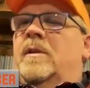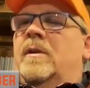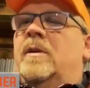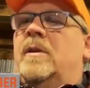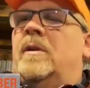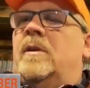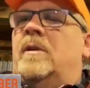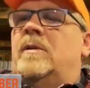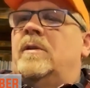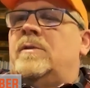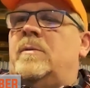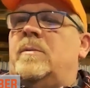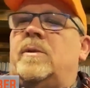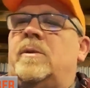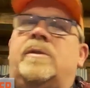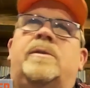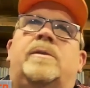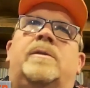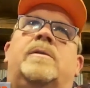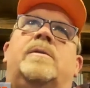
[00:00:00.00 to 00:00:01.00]

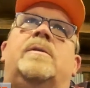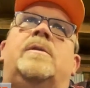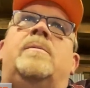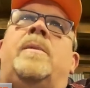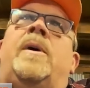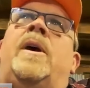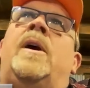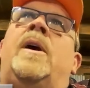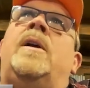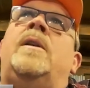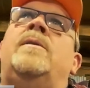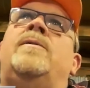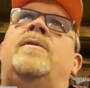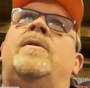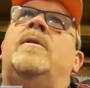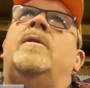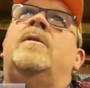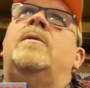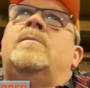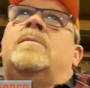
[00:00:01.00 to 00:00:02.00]
consumers' demand
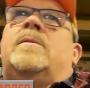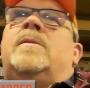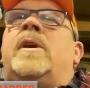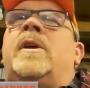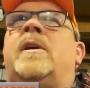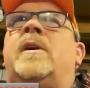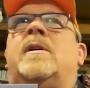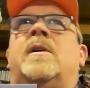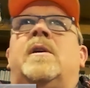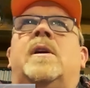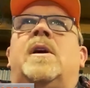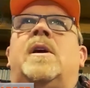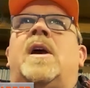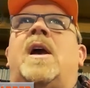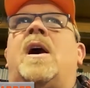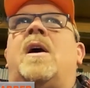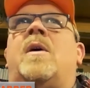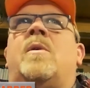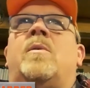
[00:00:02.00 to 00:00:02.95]
for, like, how